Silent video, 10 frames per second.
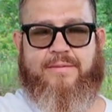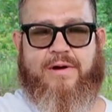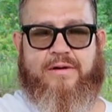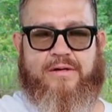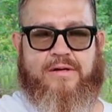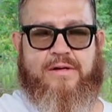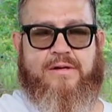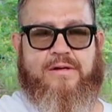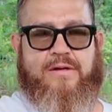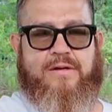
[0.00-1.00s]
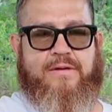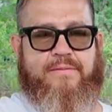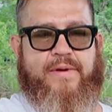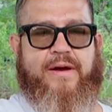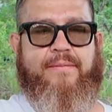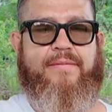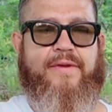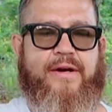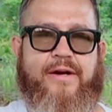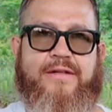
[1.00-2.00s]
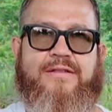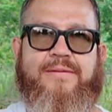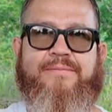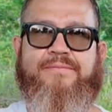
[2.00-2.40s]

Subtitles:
Come on. Bam, there it is.